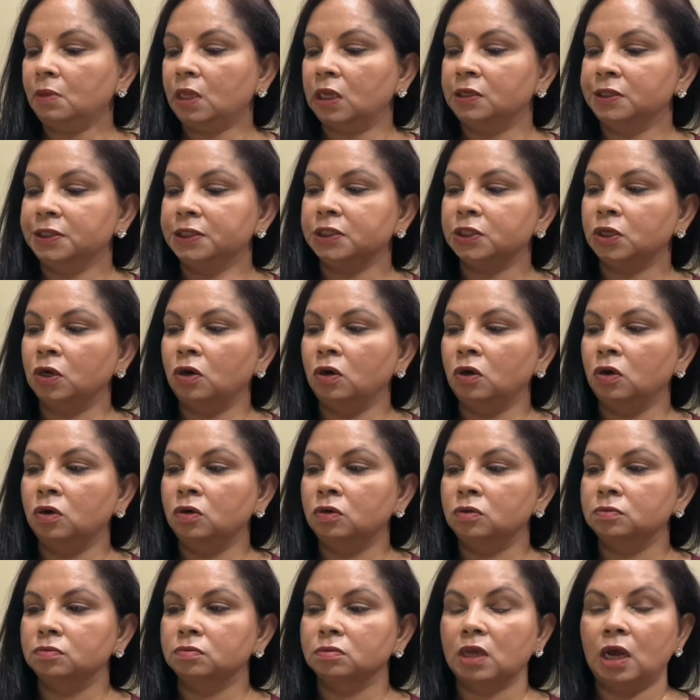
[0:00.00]

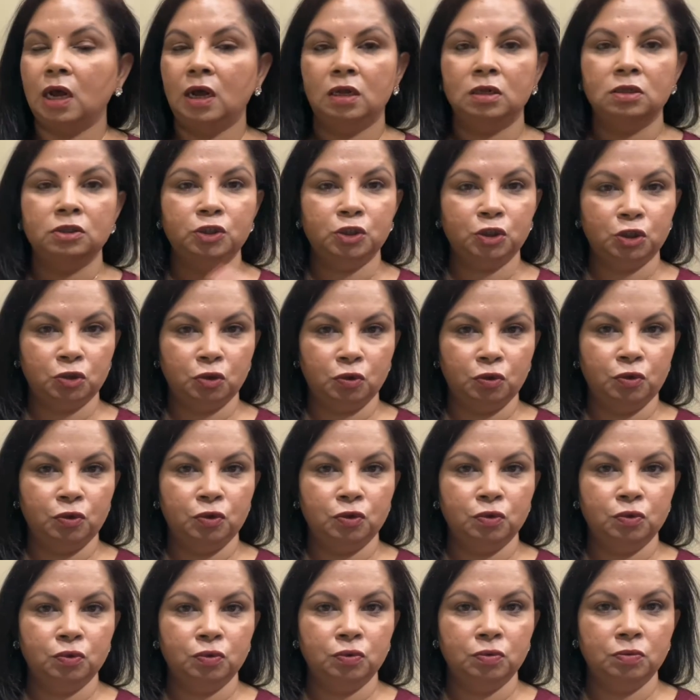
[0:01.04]
So I'll show
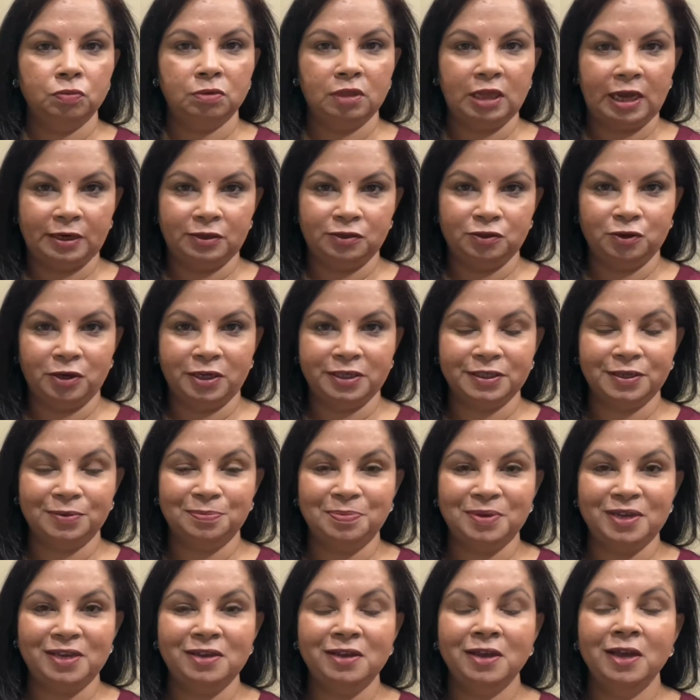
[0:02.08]
you that
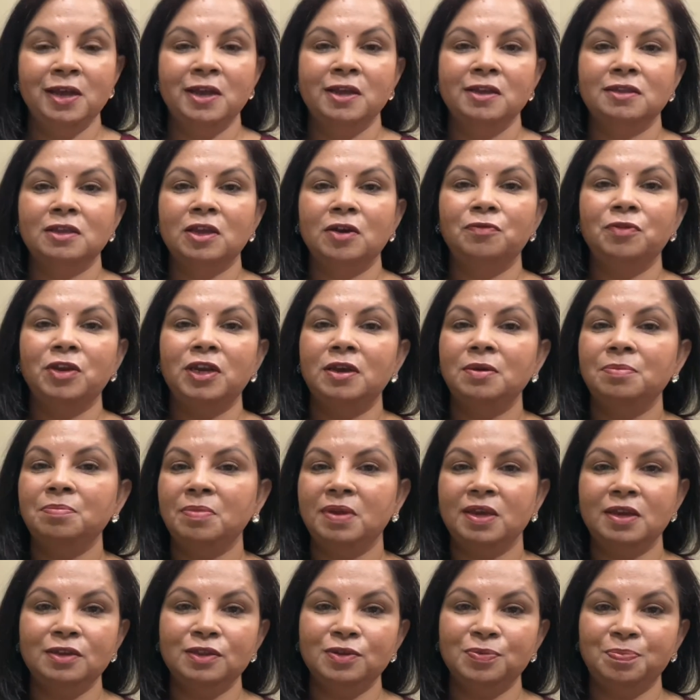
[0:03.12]
recipe. Now, when I
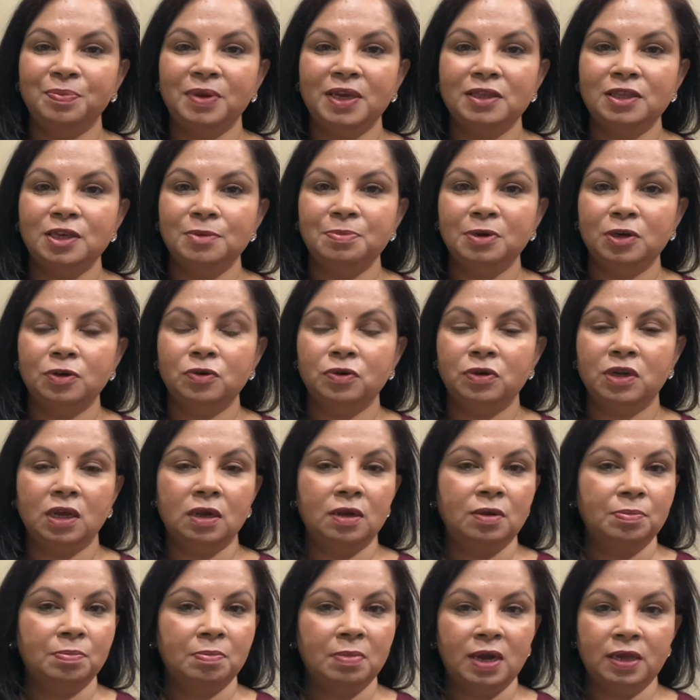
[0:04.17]
make the methi
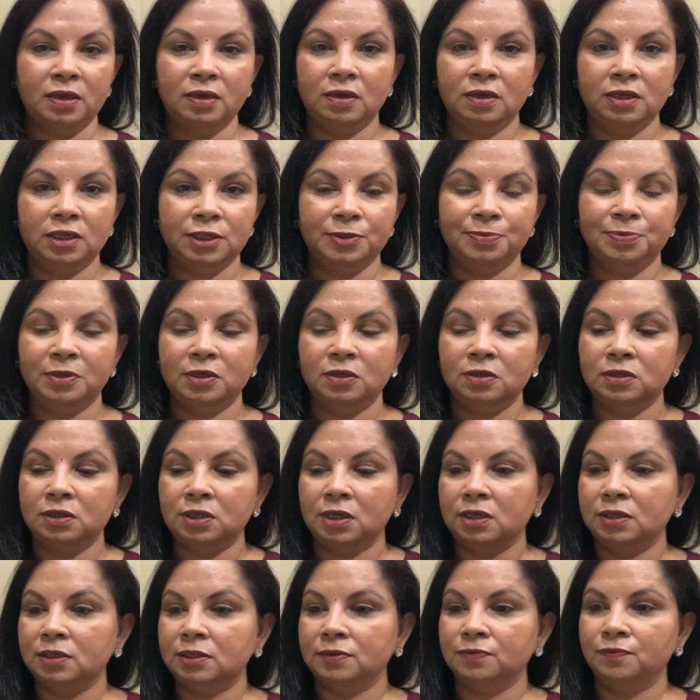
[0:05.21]
pakoda, my husband,
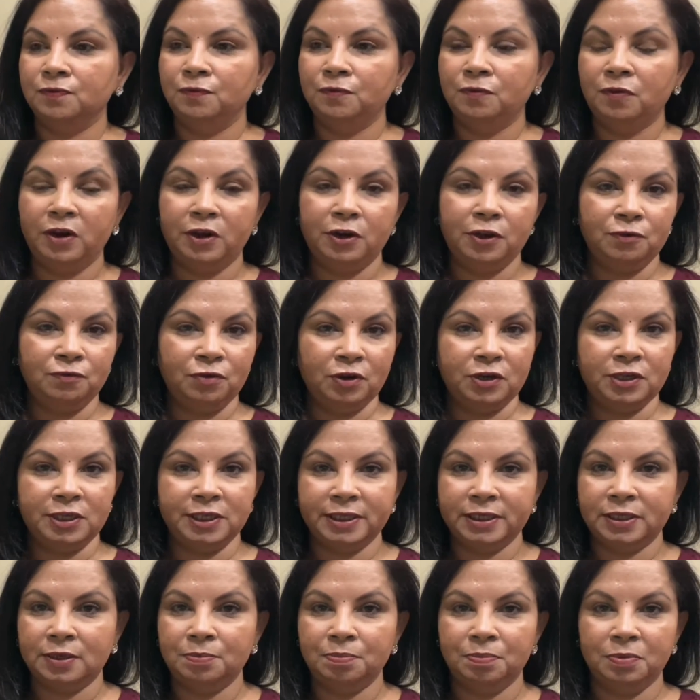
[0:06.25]
it's very, very
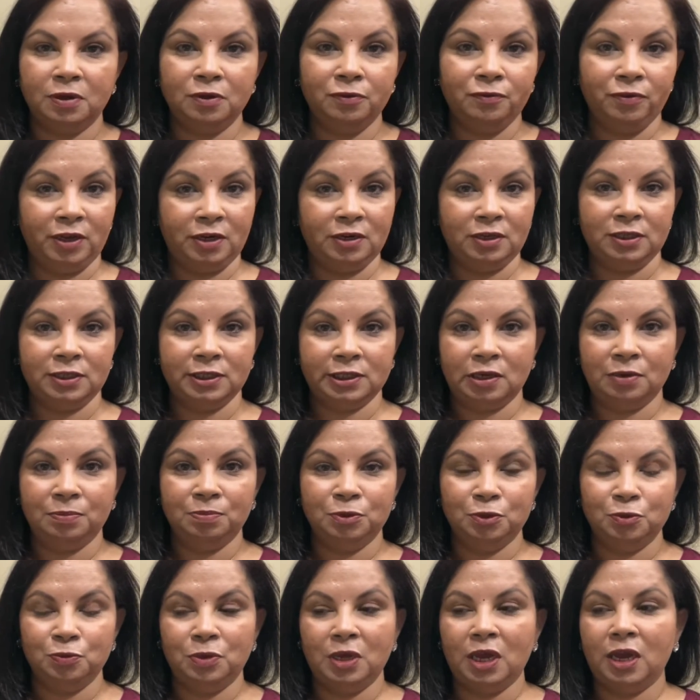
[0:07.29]
simple when it's come
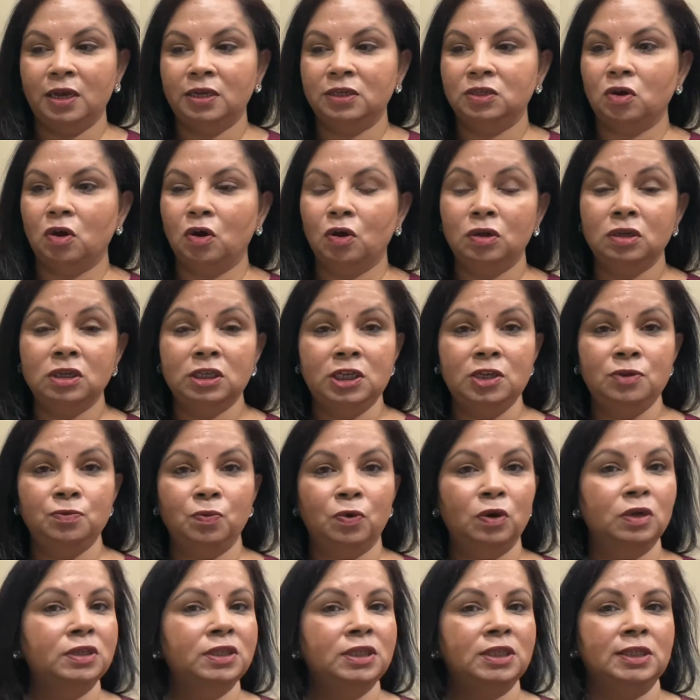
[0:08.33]
to that. All he
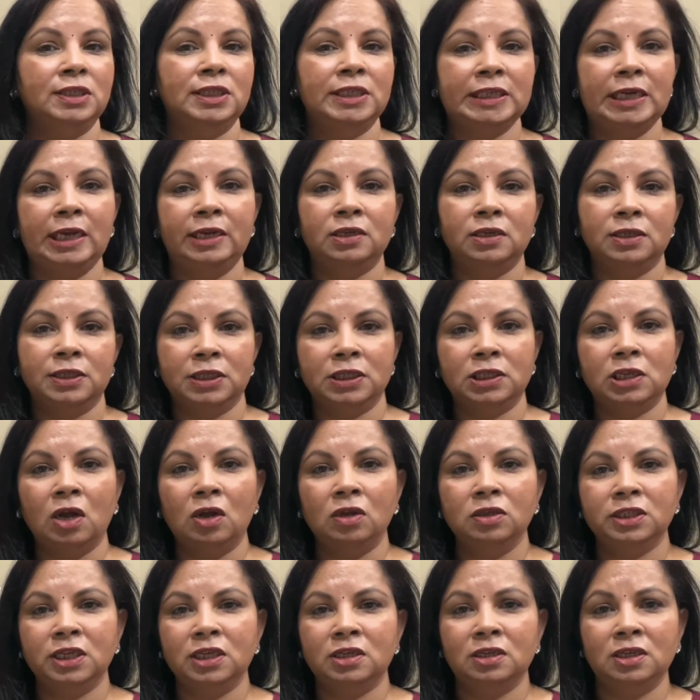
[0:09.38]
wants, it's like a
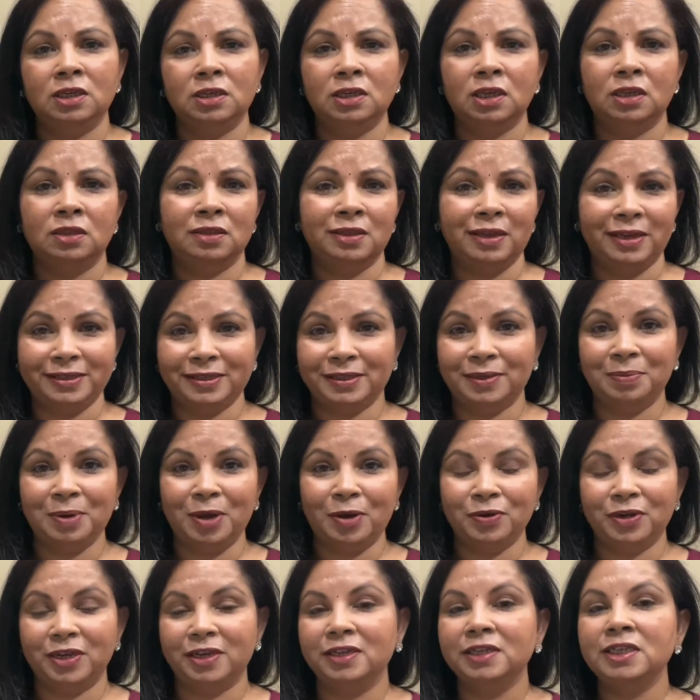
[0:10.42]
salt in it, and that's
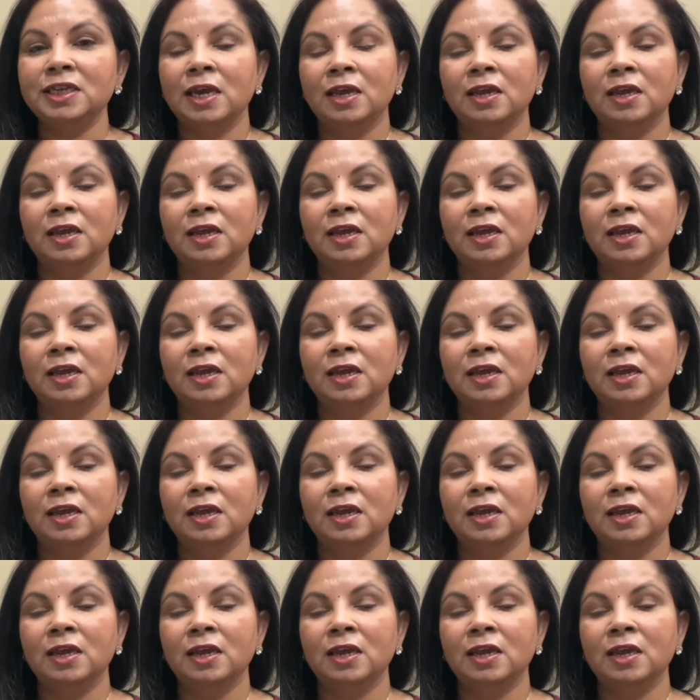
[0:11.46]
about it.